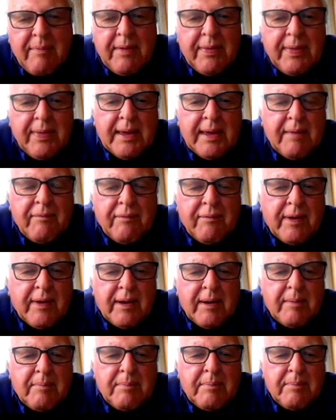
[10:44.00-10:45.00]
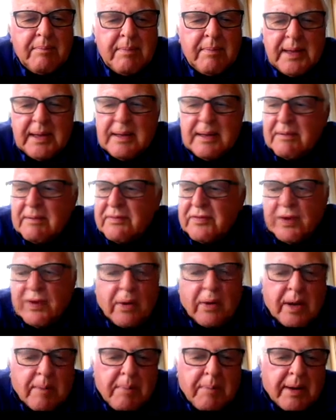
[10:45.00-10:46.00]
everything from
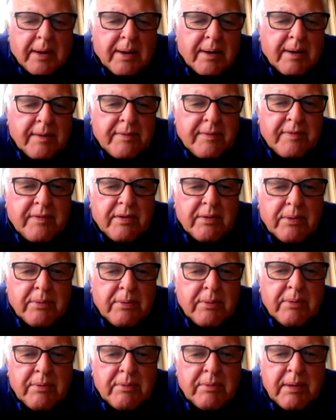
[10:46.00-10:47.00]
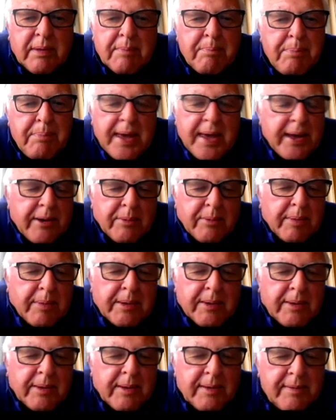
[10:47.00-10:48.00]
soca bars to
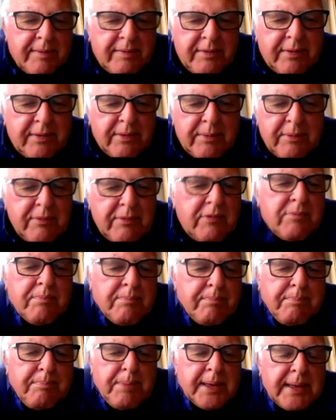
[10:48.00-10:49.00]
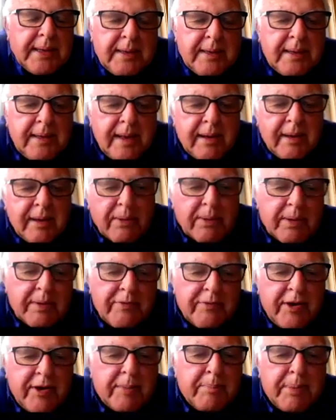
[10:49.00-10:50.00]
piano bars to big
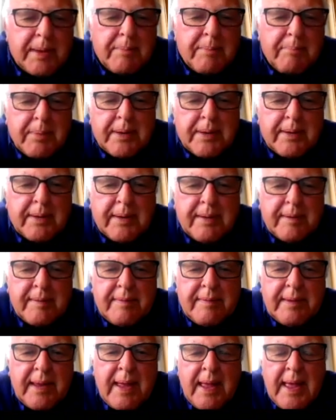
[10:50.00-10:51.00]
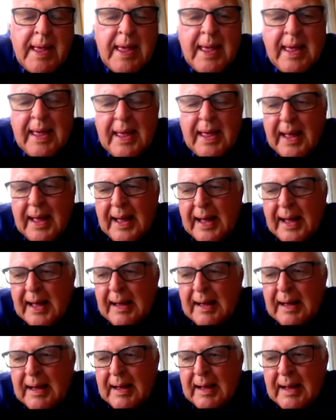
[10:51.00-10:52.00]
local jump up bars.
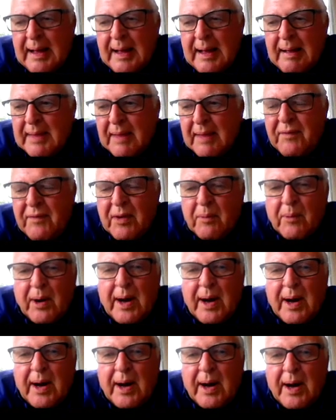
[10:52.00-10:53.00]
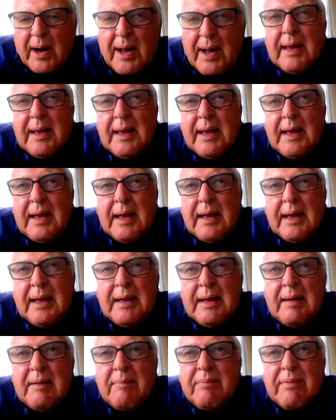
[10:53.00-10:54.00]
If you want
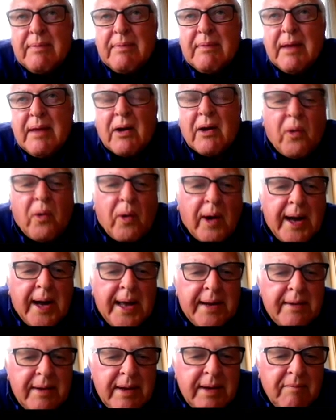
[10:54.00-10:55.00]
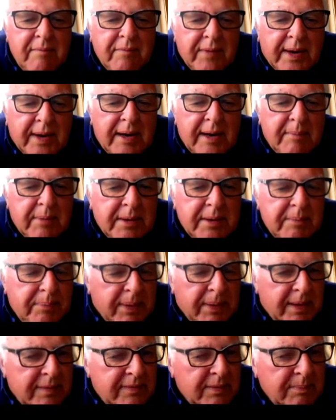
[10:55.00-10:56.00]
a quieter
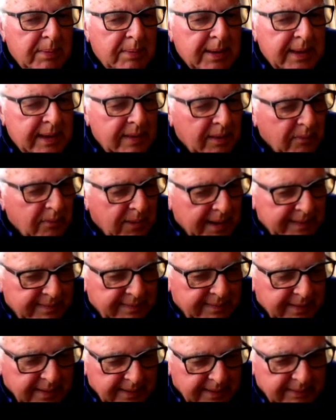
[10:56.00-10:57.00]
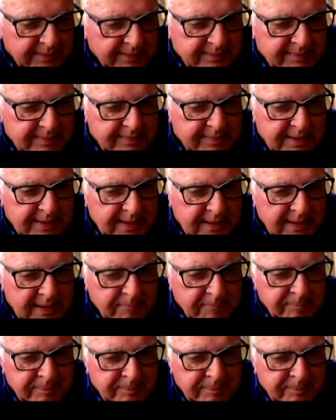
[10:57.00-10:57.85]
environment, possibly the West Coast.